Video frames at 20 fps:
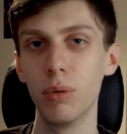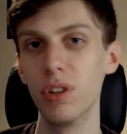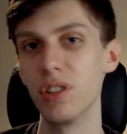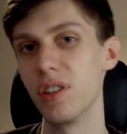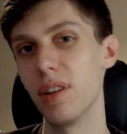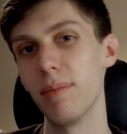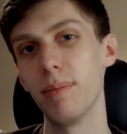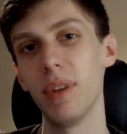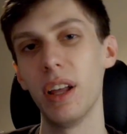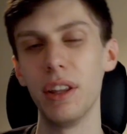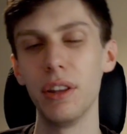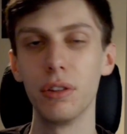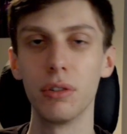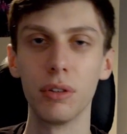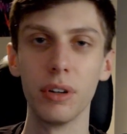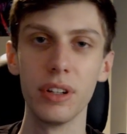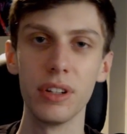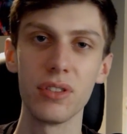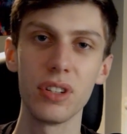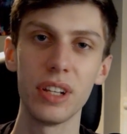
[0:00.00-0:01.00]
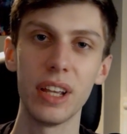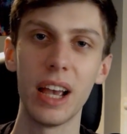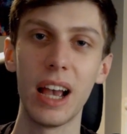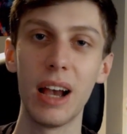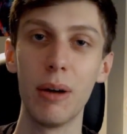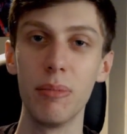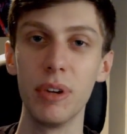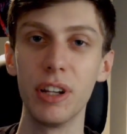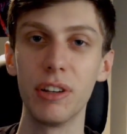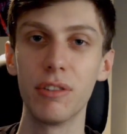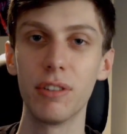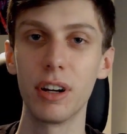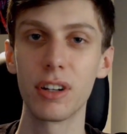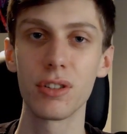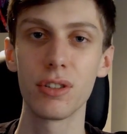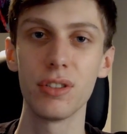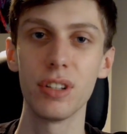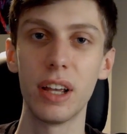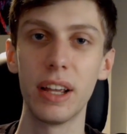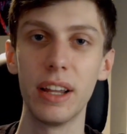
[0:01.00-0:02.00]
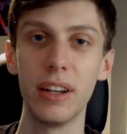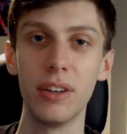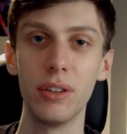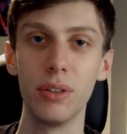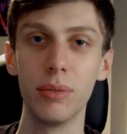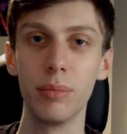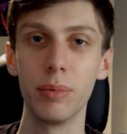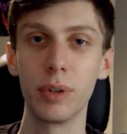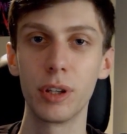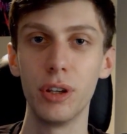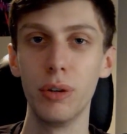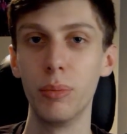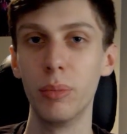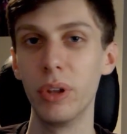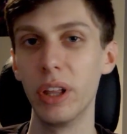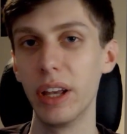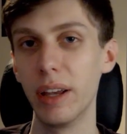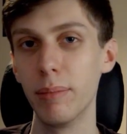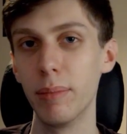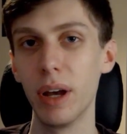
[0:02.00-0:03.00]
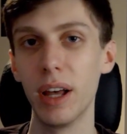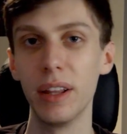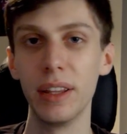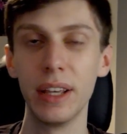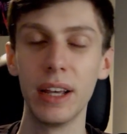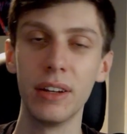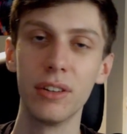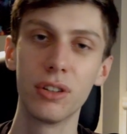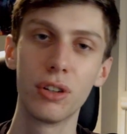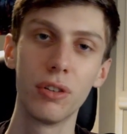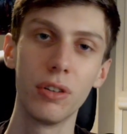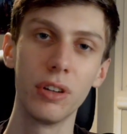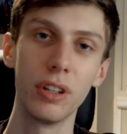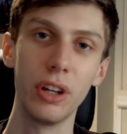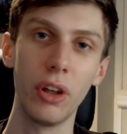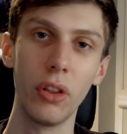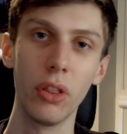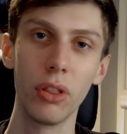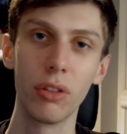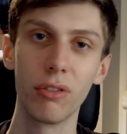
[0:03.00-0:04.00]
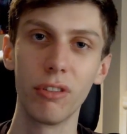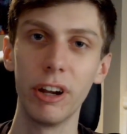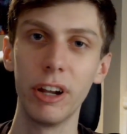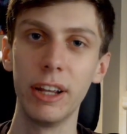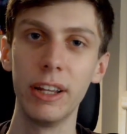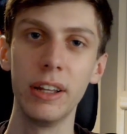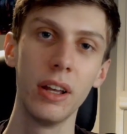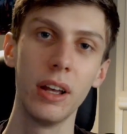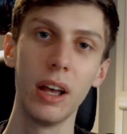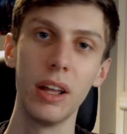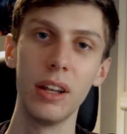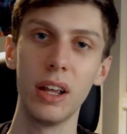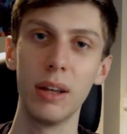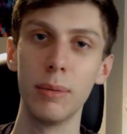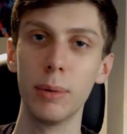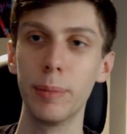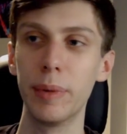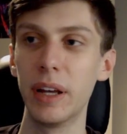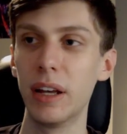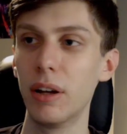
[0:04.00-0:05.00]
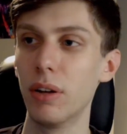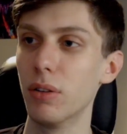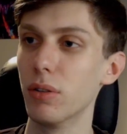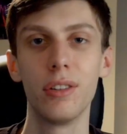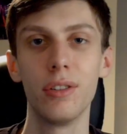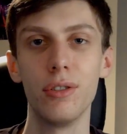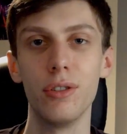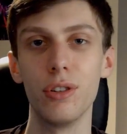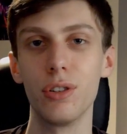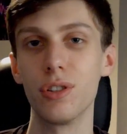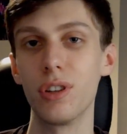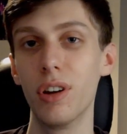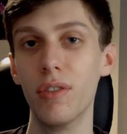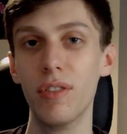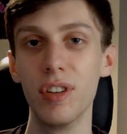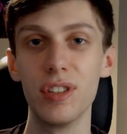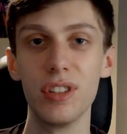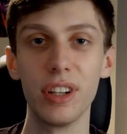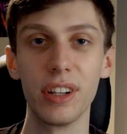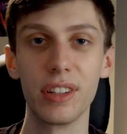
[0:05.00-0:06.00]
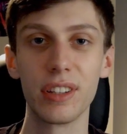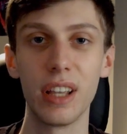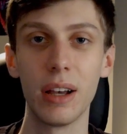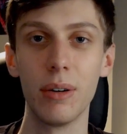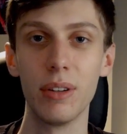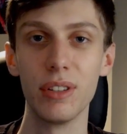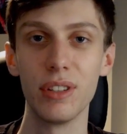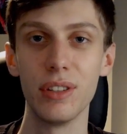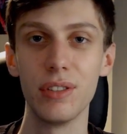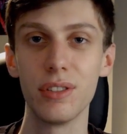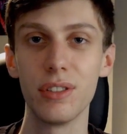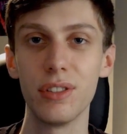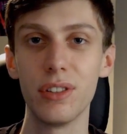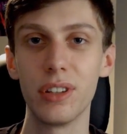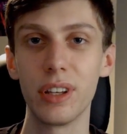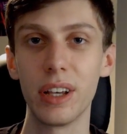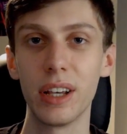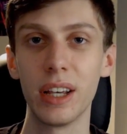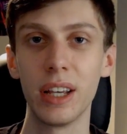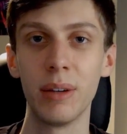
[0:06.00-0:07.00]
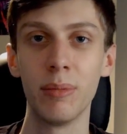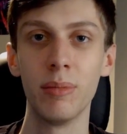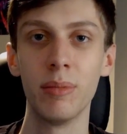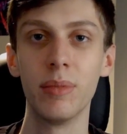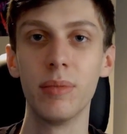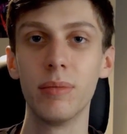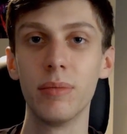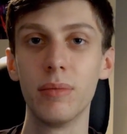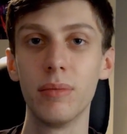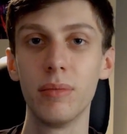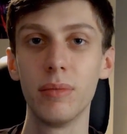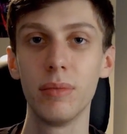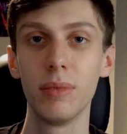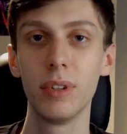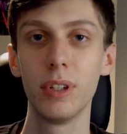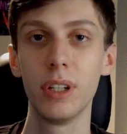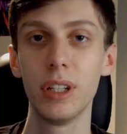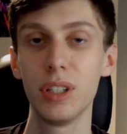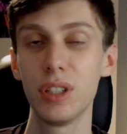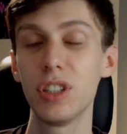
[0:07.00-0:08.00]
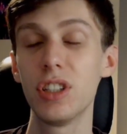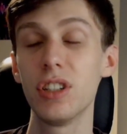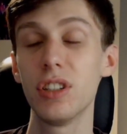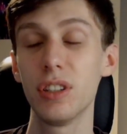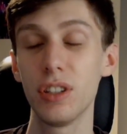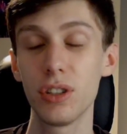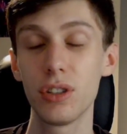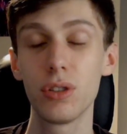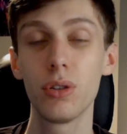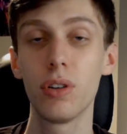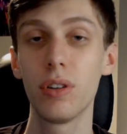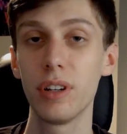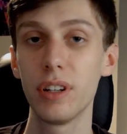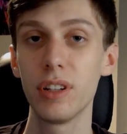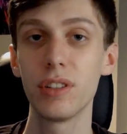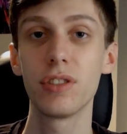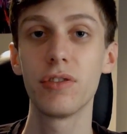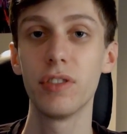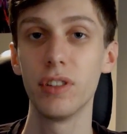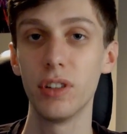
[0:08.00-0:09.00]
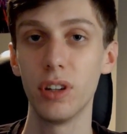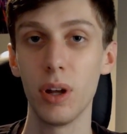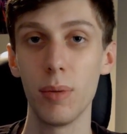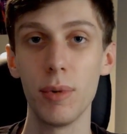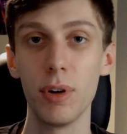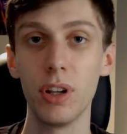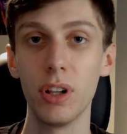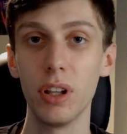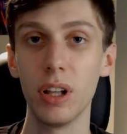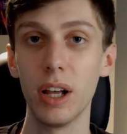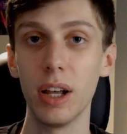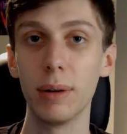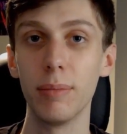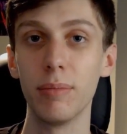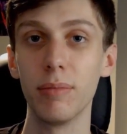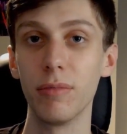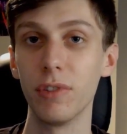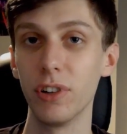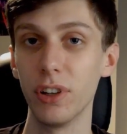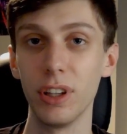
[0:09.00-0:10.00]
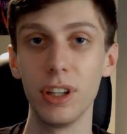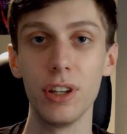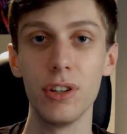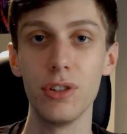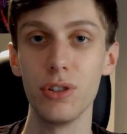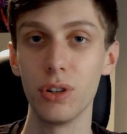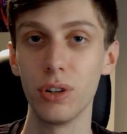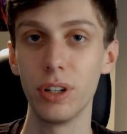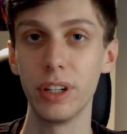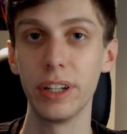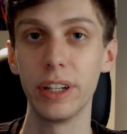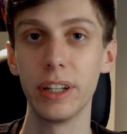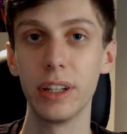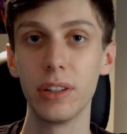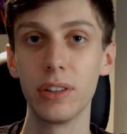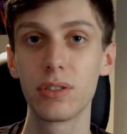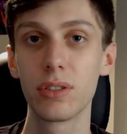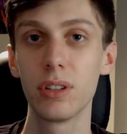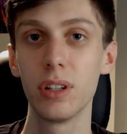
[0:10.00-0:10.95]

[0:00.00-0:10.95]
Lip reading: I've played through it, see how many crashes I end up accumulating by the end. Currently on 3, and I'm about just over 6 hours into the game. The story is phenomenal. I'm really enjoying it.